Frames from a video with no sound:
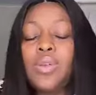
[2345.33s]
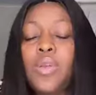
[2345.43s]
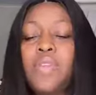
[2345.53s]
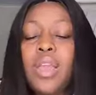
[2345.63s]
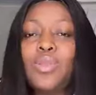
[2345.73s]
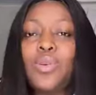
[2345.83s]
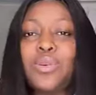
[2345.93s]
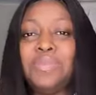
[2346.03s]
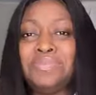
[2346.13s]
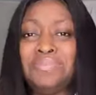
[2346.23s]
I so weird
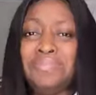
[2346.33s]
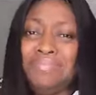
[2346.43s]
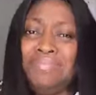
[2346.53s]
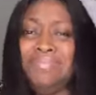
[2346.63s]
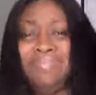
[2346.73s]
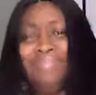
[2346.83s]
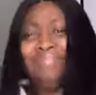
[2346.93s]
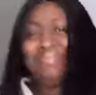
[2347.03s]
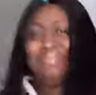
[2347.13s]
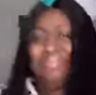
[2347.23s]
though?
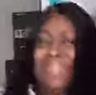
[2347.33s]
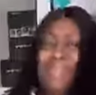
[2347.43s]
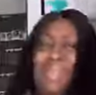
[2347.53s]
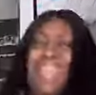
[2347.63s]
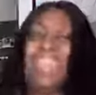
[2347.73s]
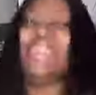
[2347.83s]
I'm